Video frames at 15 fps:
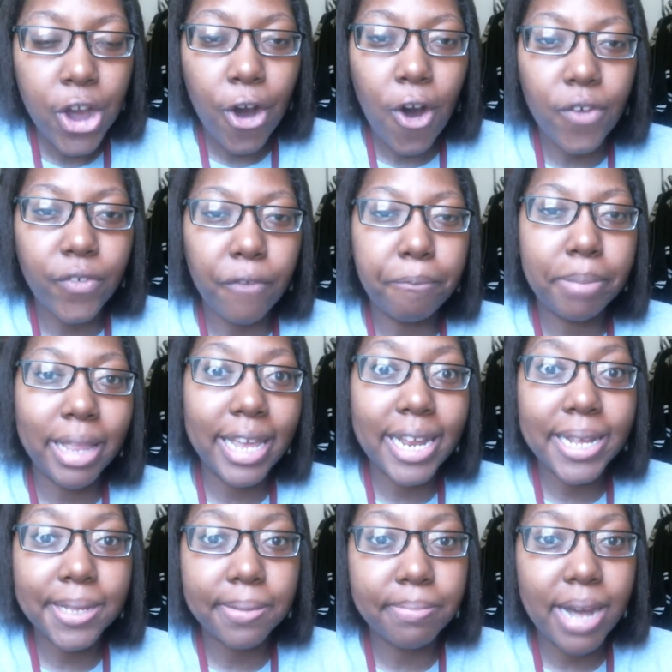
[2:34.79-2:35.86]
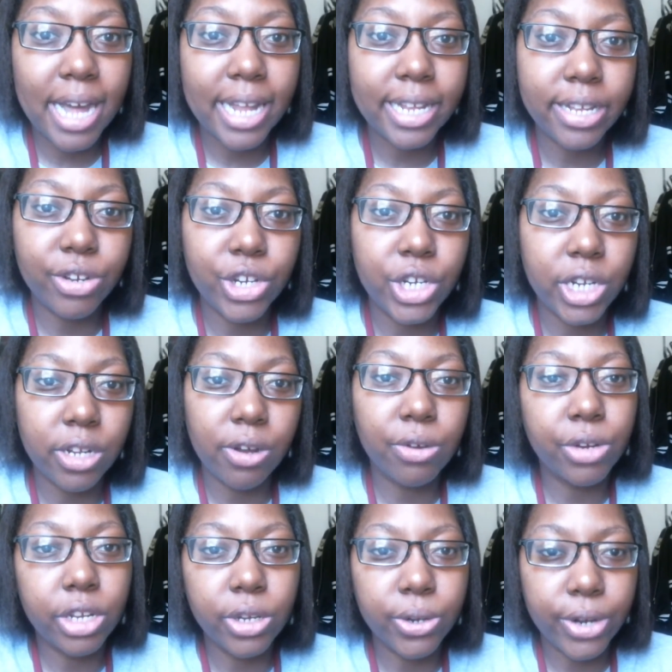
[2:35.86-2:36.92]
off of playing somebody else shit
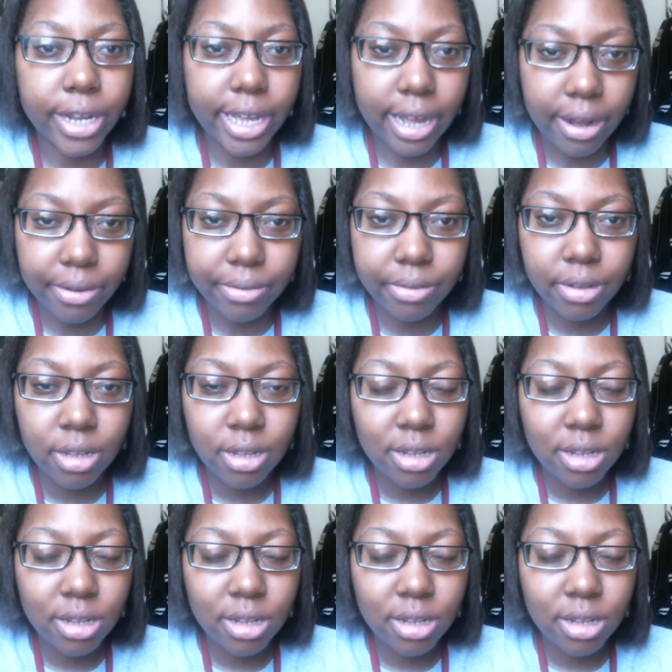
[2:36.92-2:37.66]
on your account.